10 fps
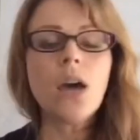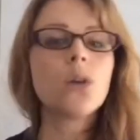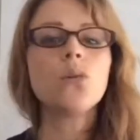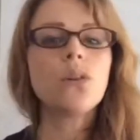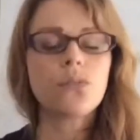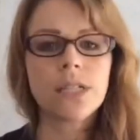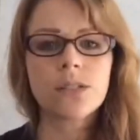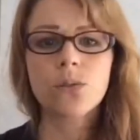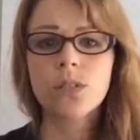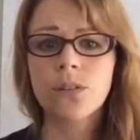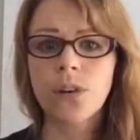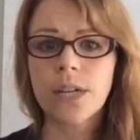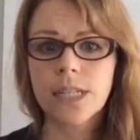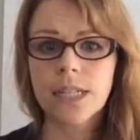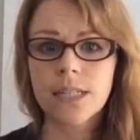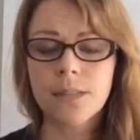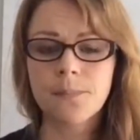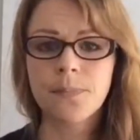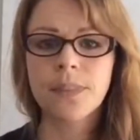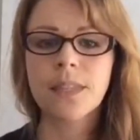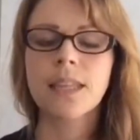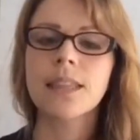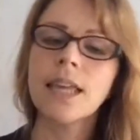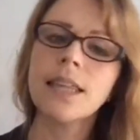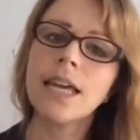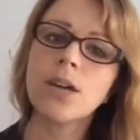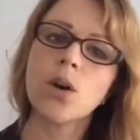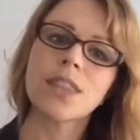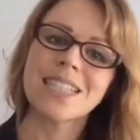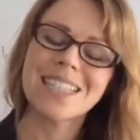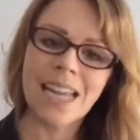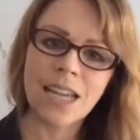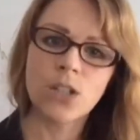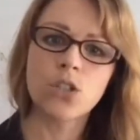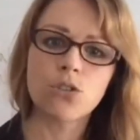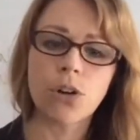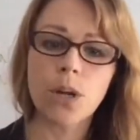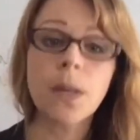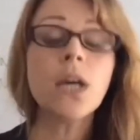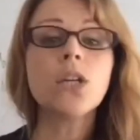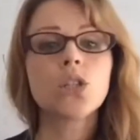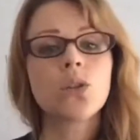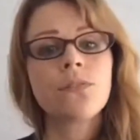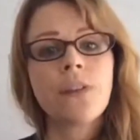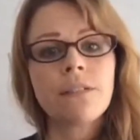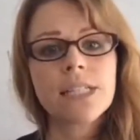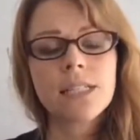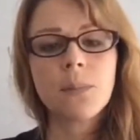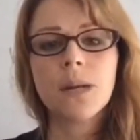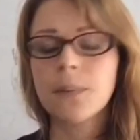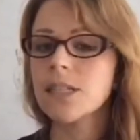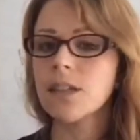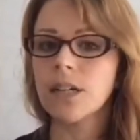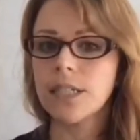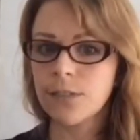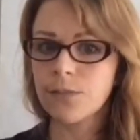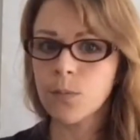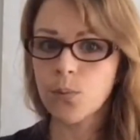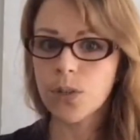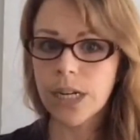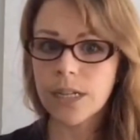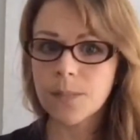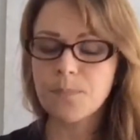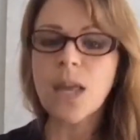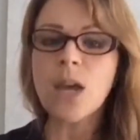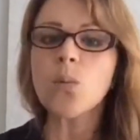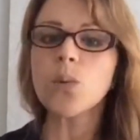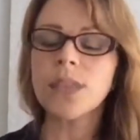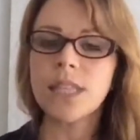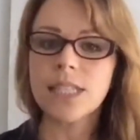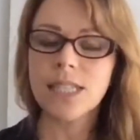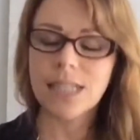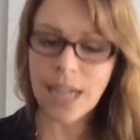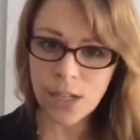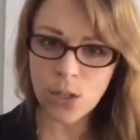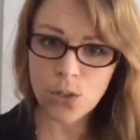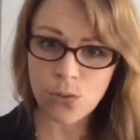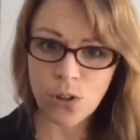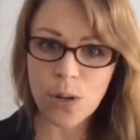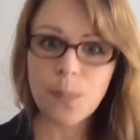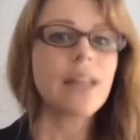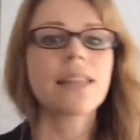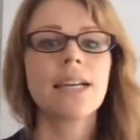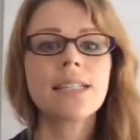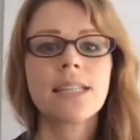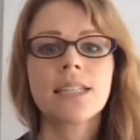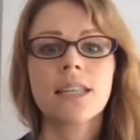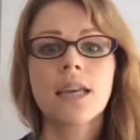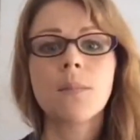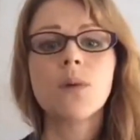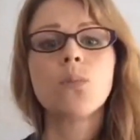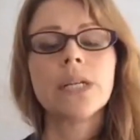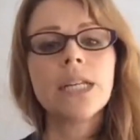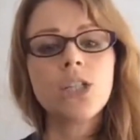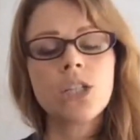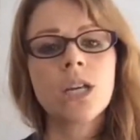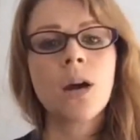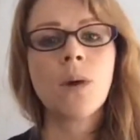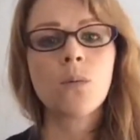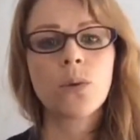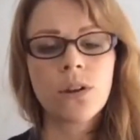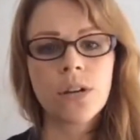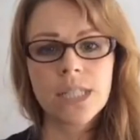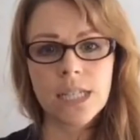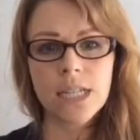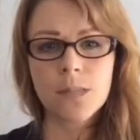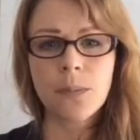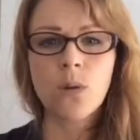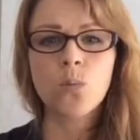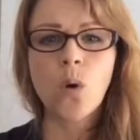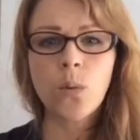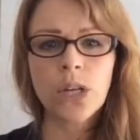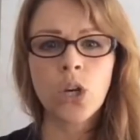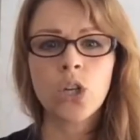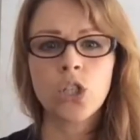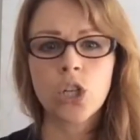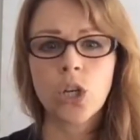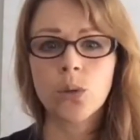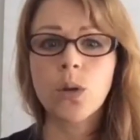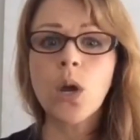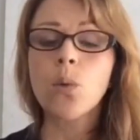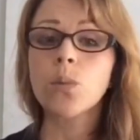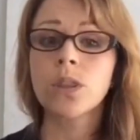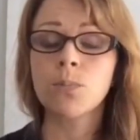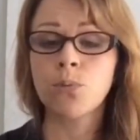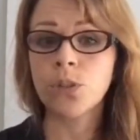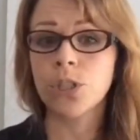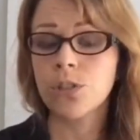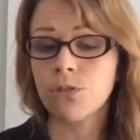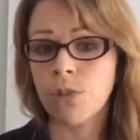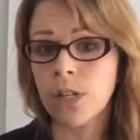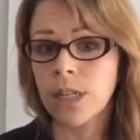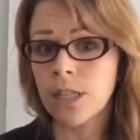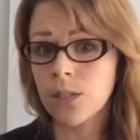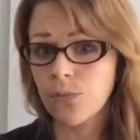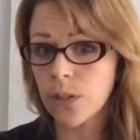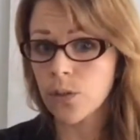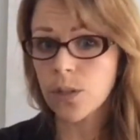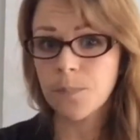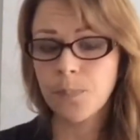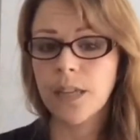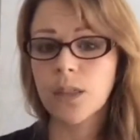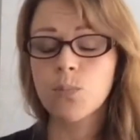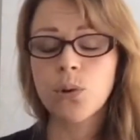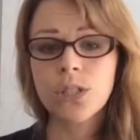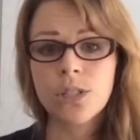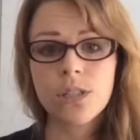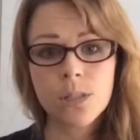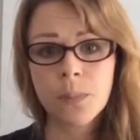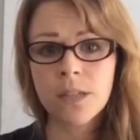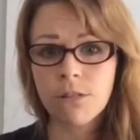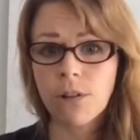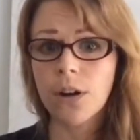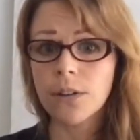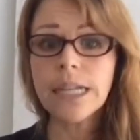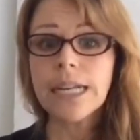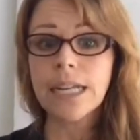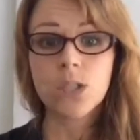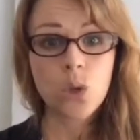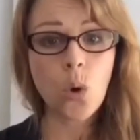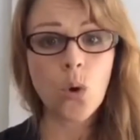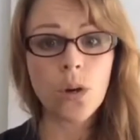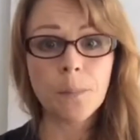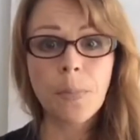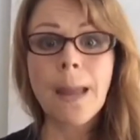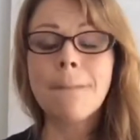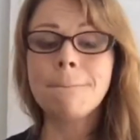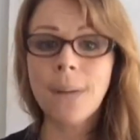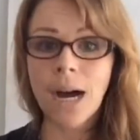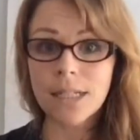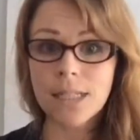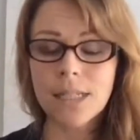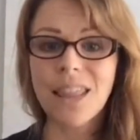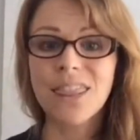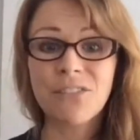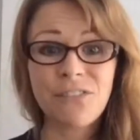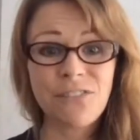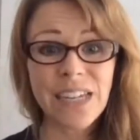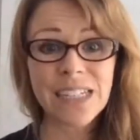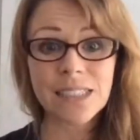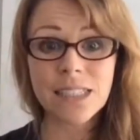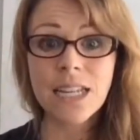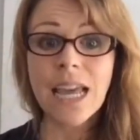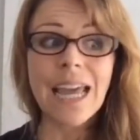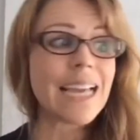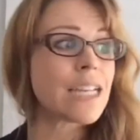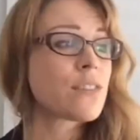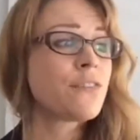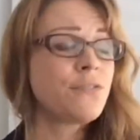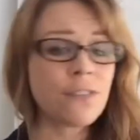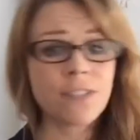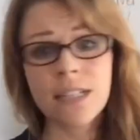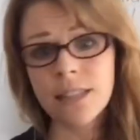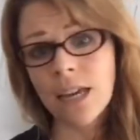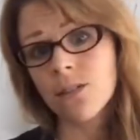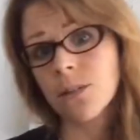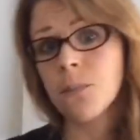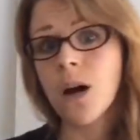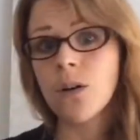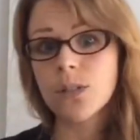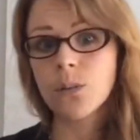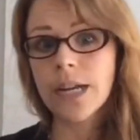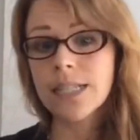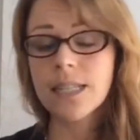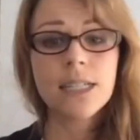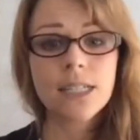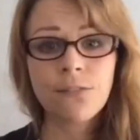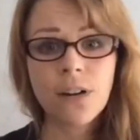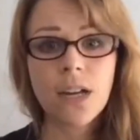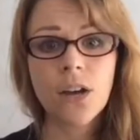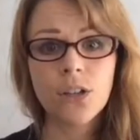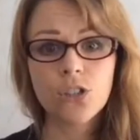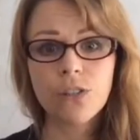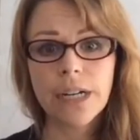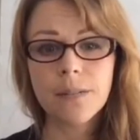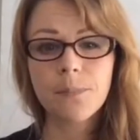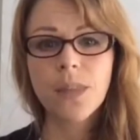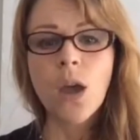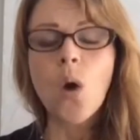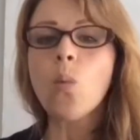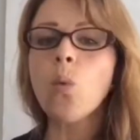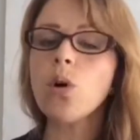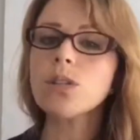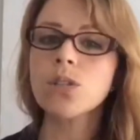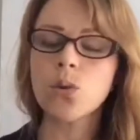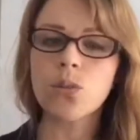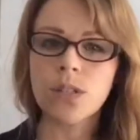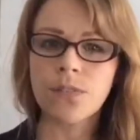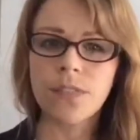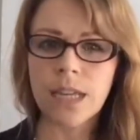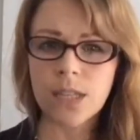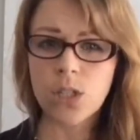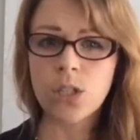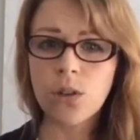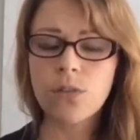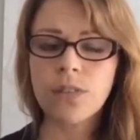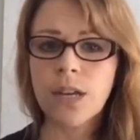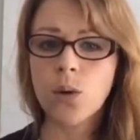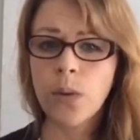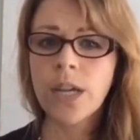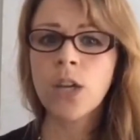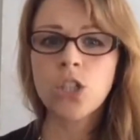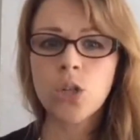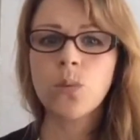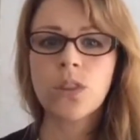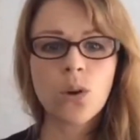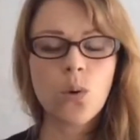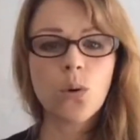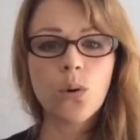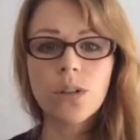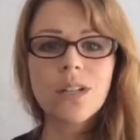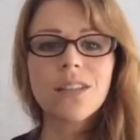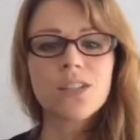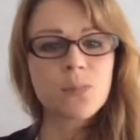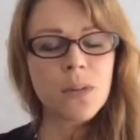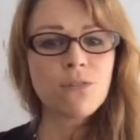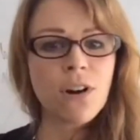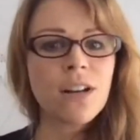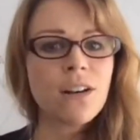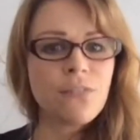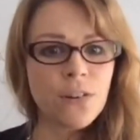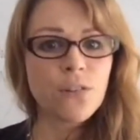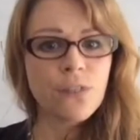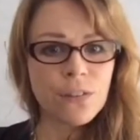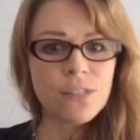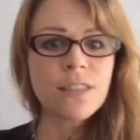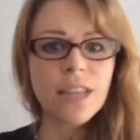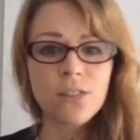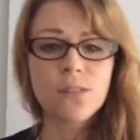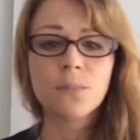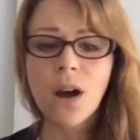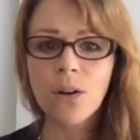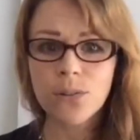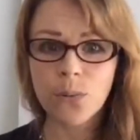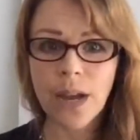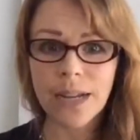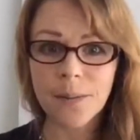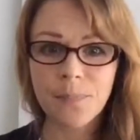and all of these sorts of ideas. Then they got the second group to do a very similar but slightly different project. With the second group, they said to them, We need you to come up with ideas about what we could do with the produce grown in this field. And the produce that's been grown is corn. But the field is 15,000 miles away, it's in a different country. What sorts of things do you think we could do with the corn that's been grown in a field 15,000 miles away?